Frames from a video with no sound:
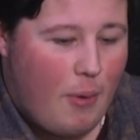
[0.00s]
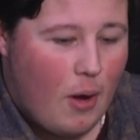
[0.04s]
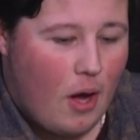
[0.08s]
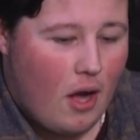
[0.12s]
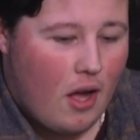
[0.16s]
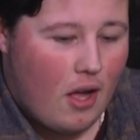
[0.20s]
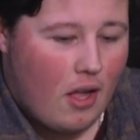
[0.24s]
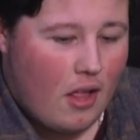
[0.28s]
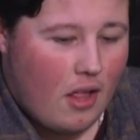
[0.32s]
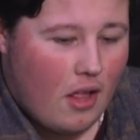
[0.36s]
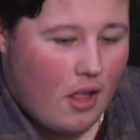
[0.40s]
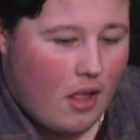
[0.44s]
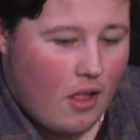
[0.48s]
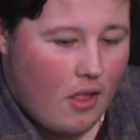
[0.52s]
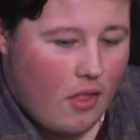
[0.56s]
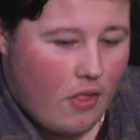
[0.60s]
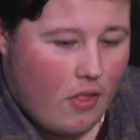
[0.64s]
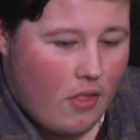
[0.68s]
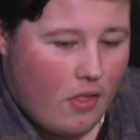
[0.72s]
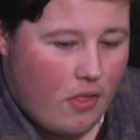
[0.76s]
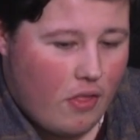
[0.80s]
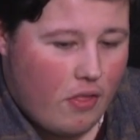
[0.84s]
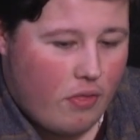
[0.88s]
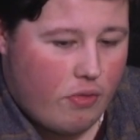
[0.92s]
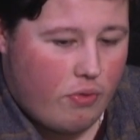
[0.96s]
But
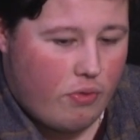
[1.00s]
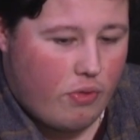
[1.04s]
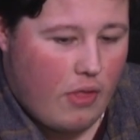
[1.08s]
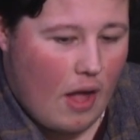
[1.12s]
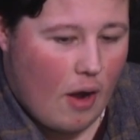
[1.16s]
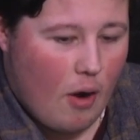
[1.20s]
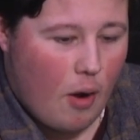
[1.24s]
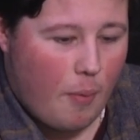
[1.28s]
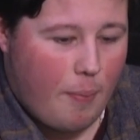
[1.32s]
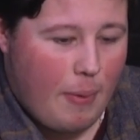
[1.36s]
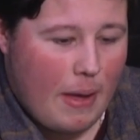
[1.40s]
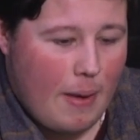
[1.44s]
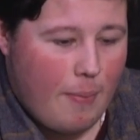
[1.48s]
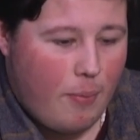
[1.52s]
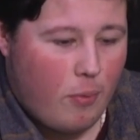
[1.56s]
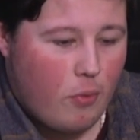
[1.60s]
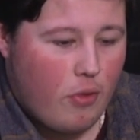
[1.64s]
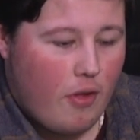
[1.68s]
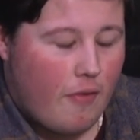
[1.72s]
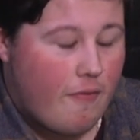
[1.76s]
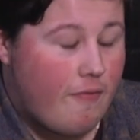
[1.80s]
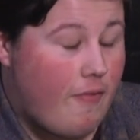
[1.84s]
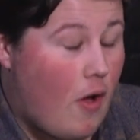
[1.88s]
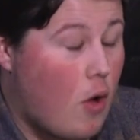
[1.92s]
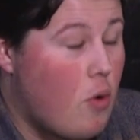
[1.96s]
there are
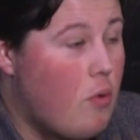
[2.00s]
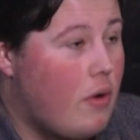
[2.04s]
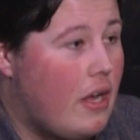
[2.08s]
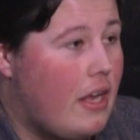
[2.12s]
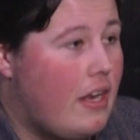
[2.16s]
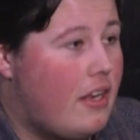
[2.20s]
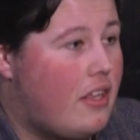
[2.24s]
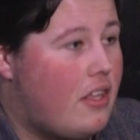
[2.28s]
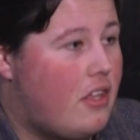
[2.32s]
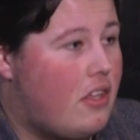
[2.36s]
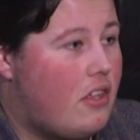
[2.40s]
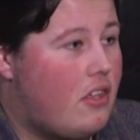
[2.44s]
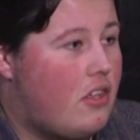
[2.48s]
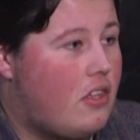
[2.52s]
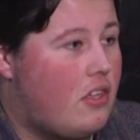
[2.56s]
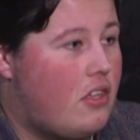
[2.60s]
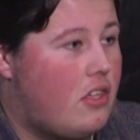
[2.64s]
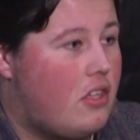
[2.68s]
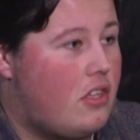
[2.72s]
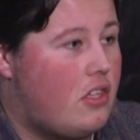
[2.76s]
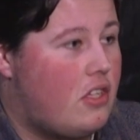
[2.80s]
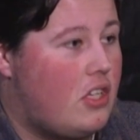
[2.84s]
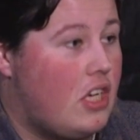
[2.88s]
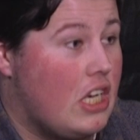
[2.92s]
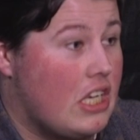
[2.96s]
people that voted
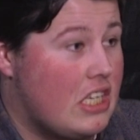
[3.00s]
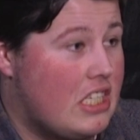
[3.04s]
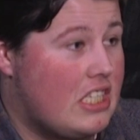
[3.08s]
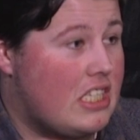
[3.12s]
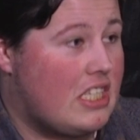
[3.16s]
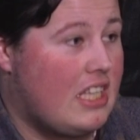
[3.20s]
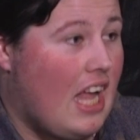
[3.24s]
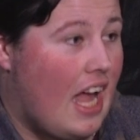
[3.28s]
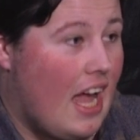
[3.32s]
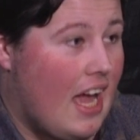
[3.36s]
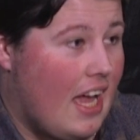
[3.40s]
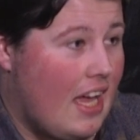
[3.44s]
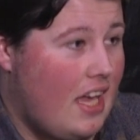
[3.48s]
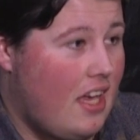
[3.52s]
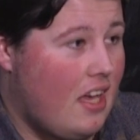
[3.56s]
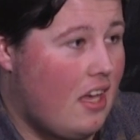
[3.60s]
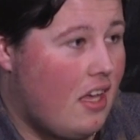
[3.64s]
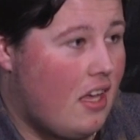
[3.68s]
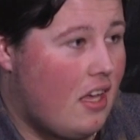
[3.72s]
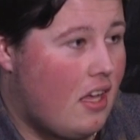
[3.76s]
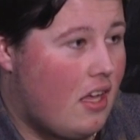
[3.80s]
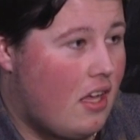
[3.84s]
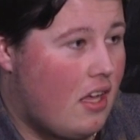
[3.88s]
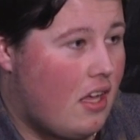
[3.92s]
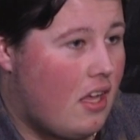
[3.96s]
to stay
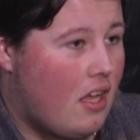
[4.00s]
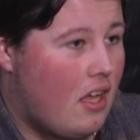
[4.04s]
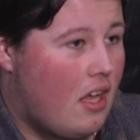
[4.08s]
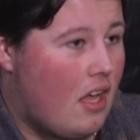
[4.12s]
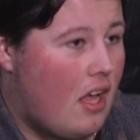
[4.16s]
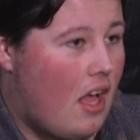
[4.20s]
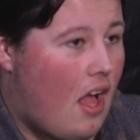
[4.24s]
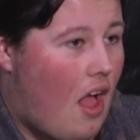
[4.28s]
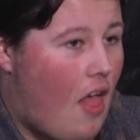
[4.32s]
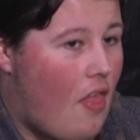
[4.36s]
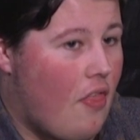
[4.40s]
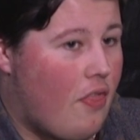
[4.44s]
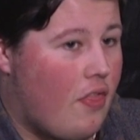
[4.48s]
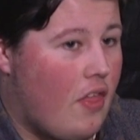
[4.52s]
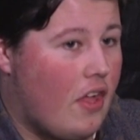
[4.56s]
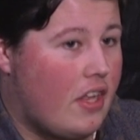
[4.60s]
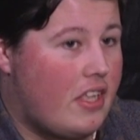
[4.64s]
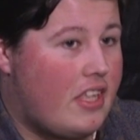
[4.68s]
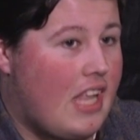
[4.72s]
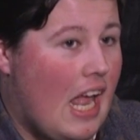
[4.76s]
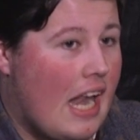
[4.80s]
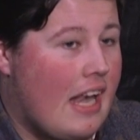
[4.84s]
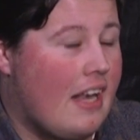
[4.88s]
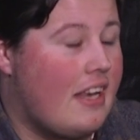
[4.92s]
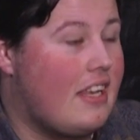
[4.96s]

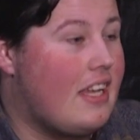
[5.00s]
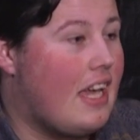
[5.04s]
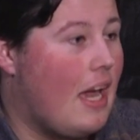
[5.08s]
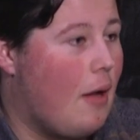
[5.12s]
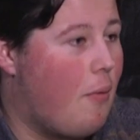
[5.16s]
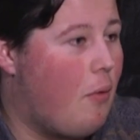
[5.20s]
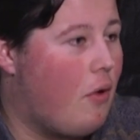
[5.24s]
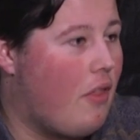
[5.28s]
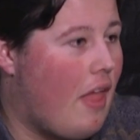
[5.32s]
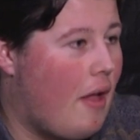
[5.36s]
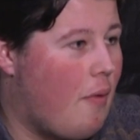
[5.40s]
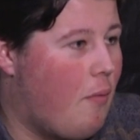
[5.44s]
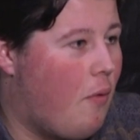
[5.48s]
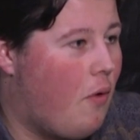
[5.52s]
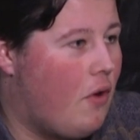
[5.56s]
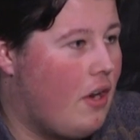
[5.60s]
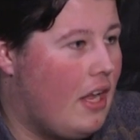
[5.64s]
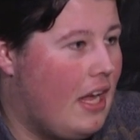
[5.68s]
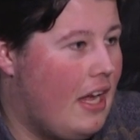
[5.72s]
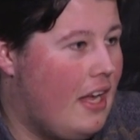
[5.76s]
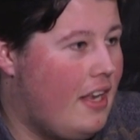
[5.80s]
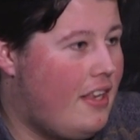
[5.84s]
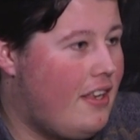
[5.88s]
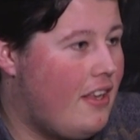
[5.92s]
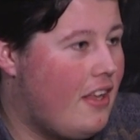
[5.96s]
that didn't get what they
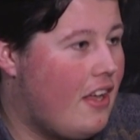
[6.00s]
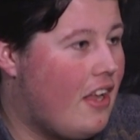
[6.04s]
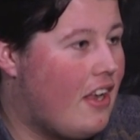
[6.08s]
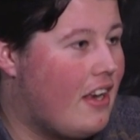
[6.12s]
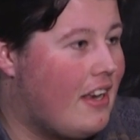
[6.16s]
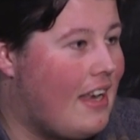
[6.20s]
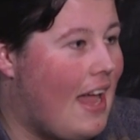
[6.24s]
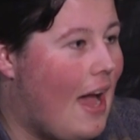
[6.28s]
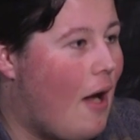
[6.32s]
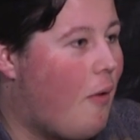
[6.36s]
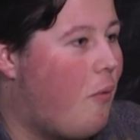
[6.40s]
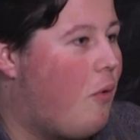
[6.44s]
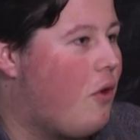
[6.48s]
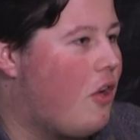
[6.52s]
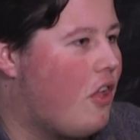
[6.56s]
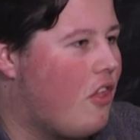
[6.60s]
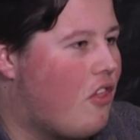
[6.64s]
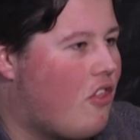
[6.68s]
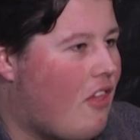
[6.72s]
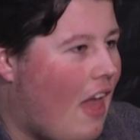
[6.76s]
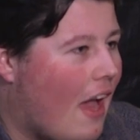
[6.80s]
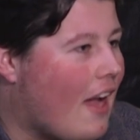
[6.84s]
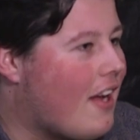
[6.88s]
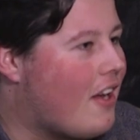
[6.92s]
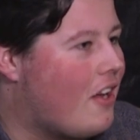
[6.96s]
wanted, now want
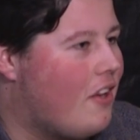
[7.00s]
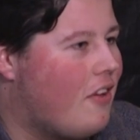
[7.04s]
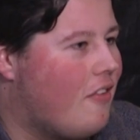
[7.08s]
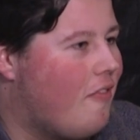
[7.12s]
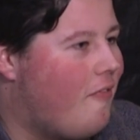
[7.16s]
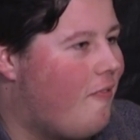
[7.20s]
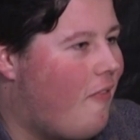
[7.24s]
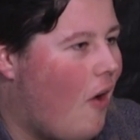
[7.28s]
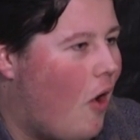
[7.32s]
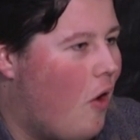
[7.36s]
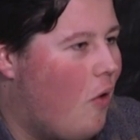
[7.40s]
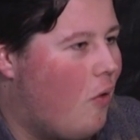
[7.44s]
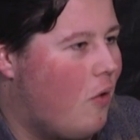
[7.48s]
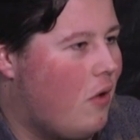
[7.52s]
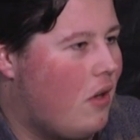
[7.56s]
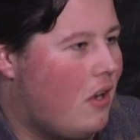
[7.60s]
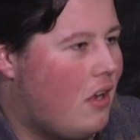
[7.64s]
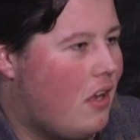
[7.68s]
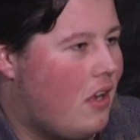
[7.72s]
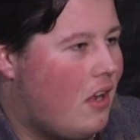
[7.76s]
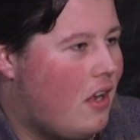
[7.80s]
a second vote.